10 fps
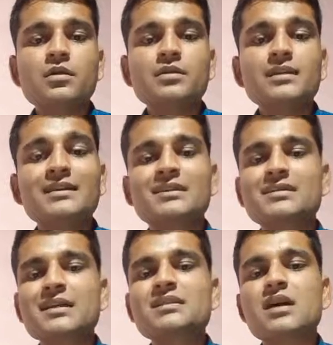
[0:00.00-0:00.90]
The
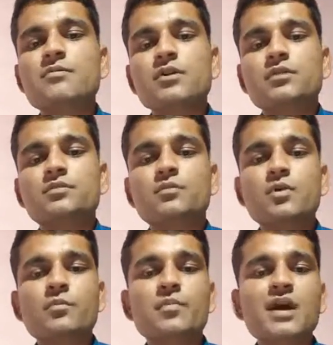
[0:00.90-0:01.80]
distance covered
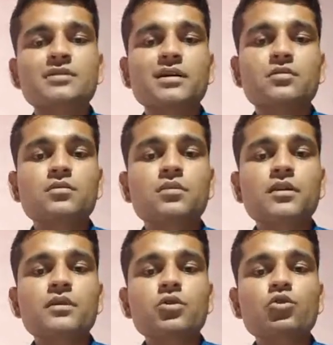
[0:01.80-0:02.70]
by the
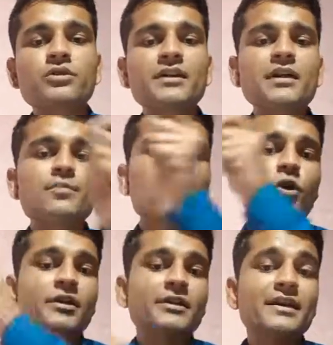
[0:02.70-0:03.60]
rotating
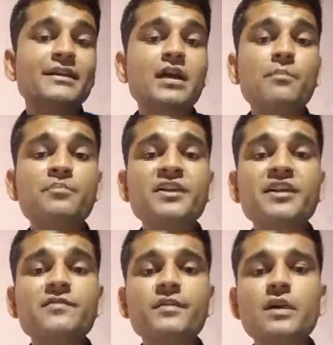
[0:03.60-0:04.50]
point in
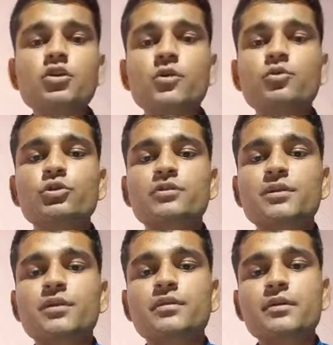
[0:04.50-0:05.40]
complete one
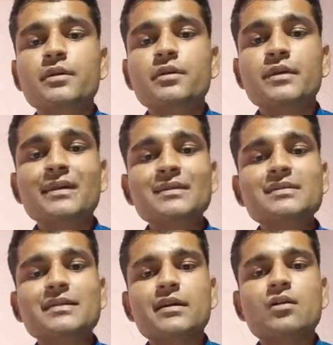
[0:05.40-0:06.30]
revolution is
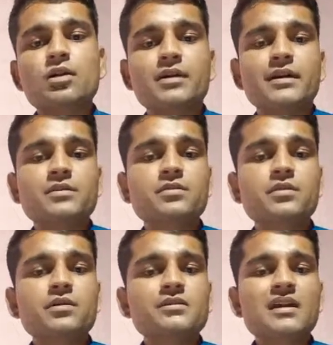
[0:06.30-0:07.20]
called as
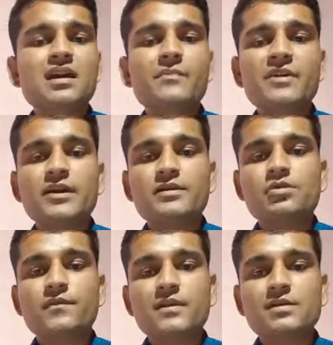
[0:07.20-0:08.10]
circumference
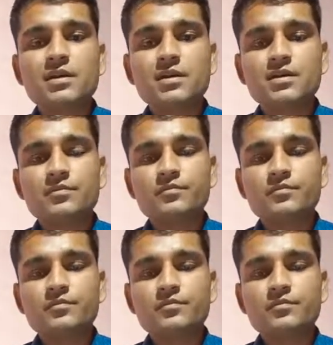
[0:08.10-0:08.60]
of a circle,